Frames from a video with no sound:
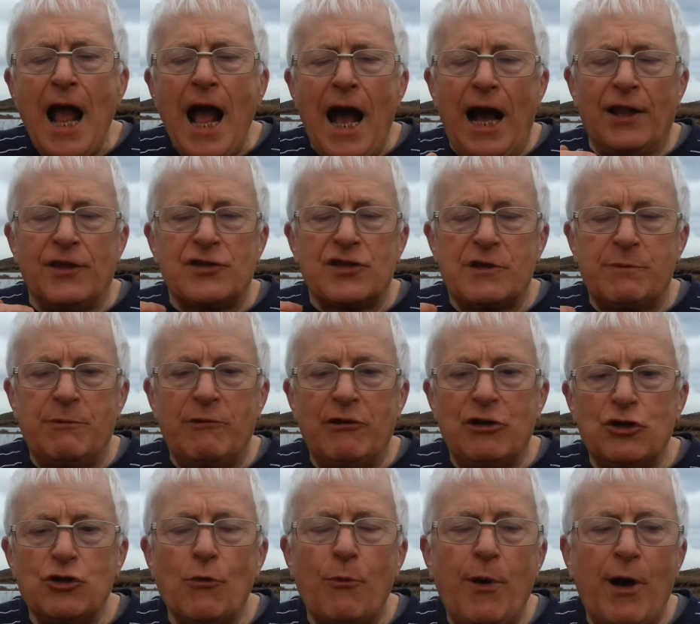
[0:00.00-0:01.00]
And the
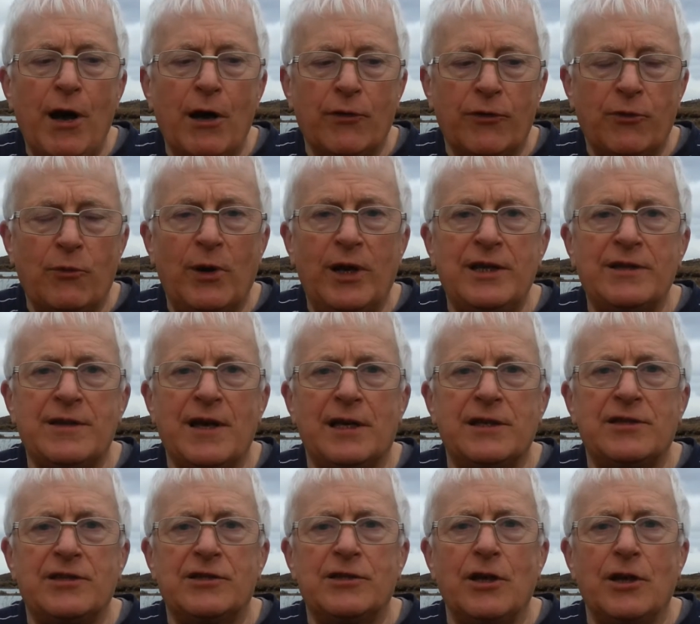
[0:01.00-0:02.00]
spiritual pathways I
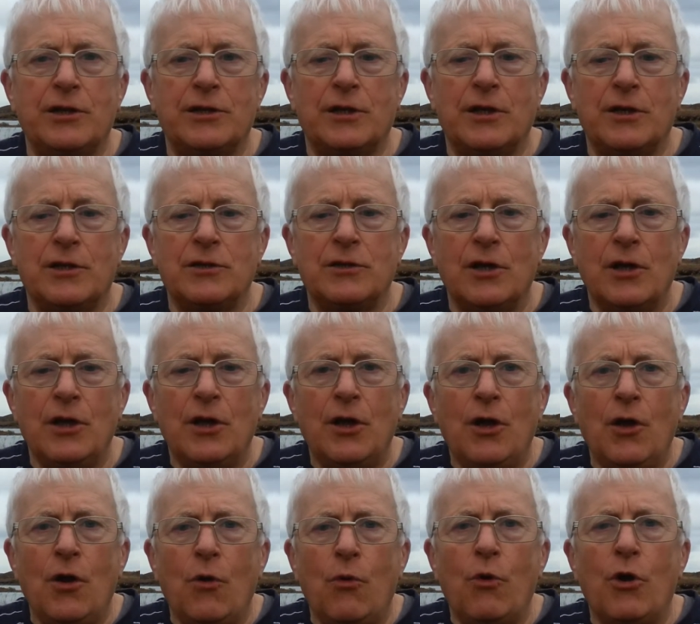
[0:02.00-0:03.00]
studied
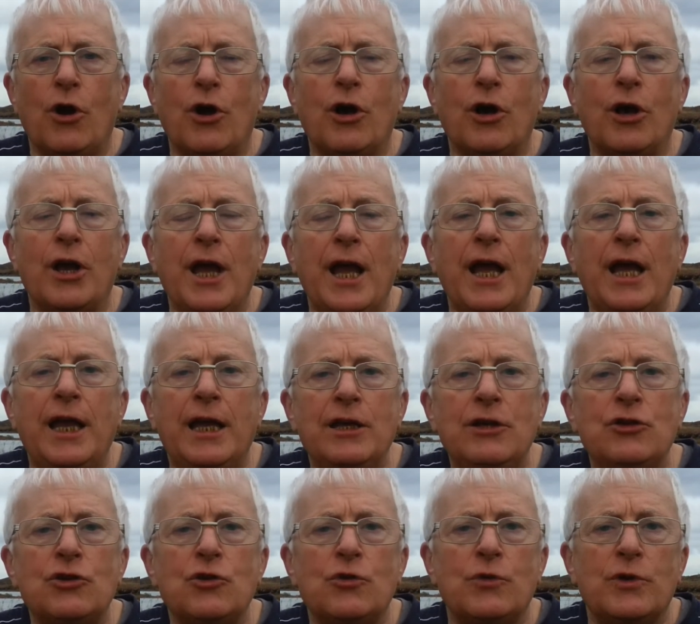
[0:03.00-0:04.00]
were
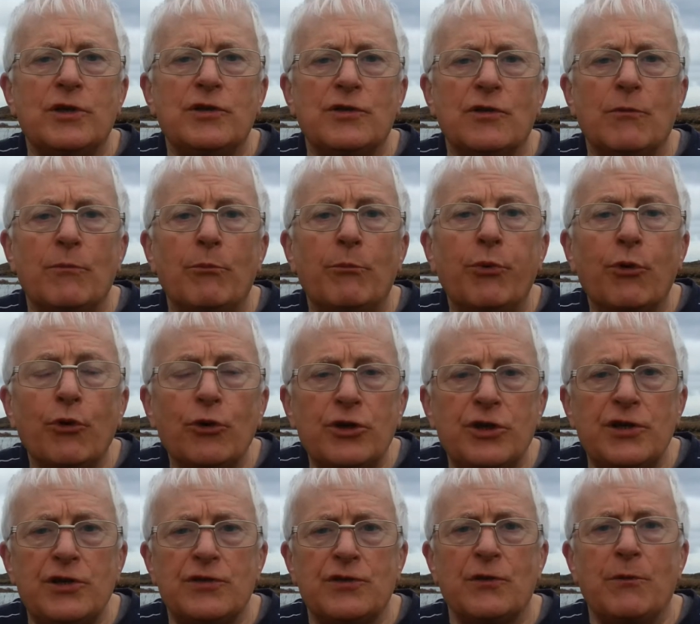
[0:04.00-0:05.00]
Hinduism,
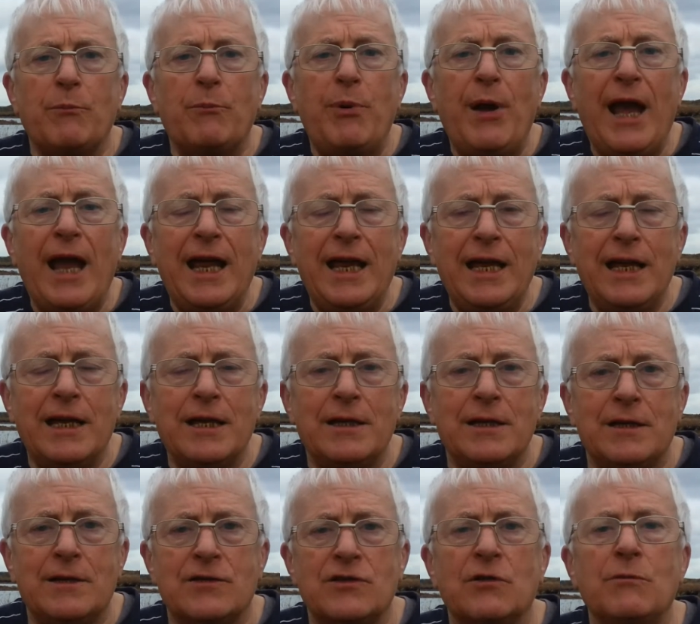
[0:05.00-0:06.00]
Buddhism,
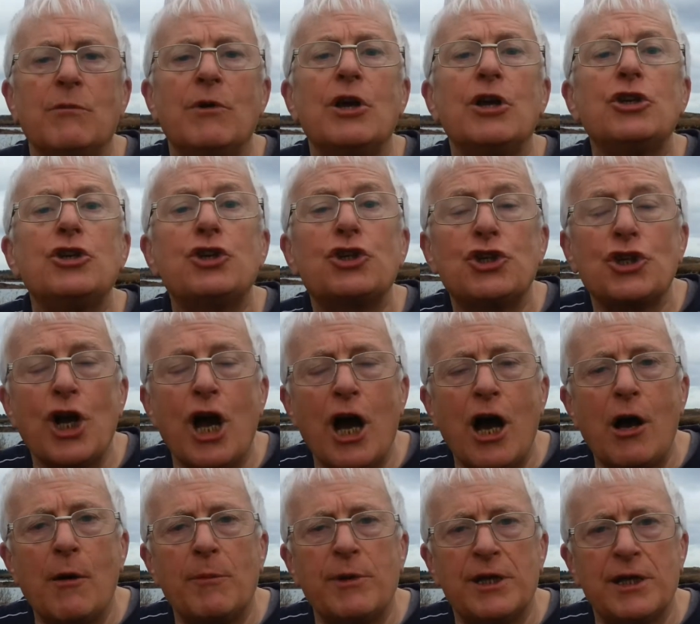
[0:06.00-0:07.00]
paganism,
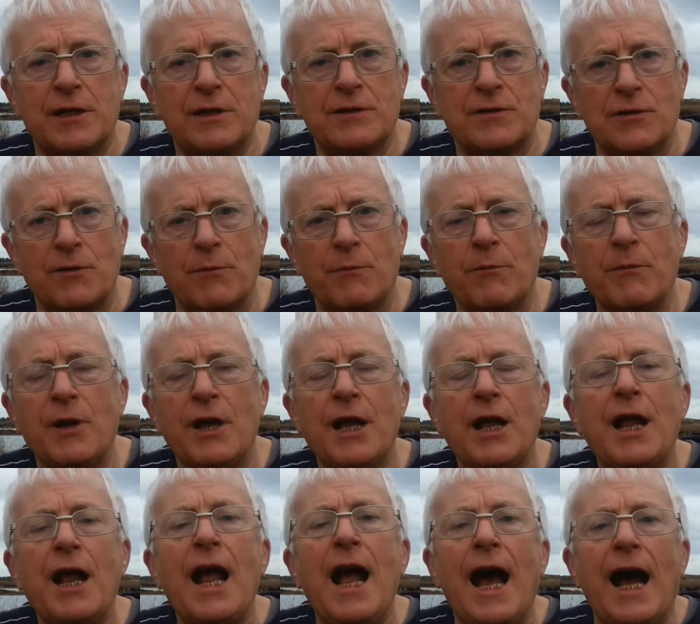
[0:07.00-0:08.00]
shamanism,
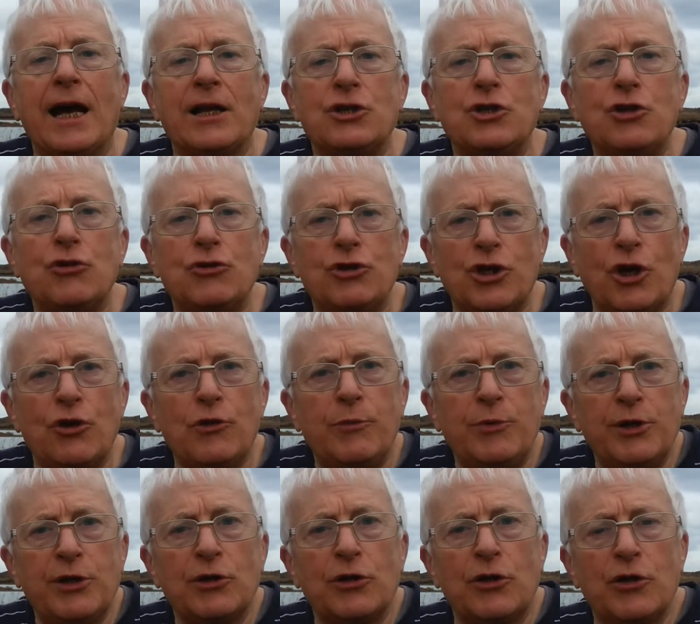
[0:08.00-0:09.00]
and
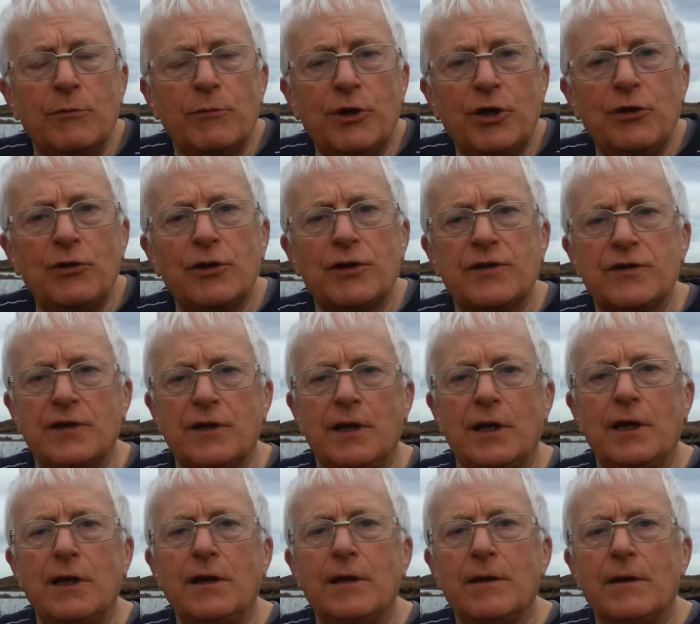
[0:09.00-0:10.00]
utopian
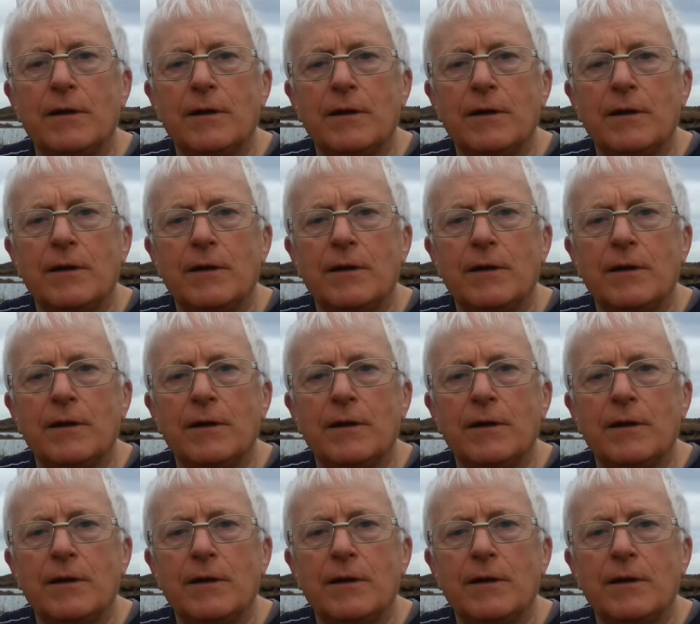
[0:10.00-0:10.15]
community.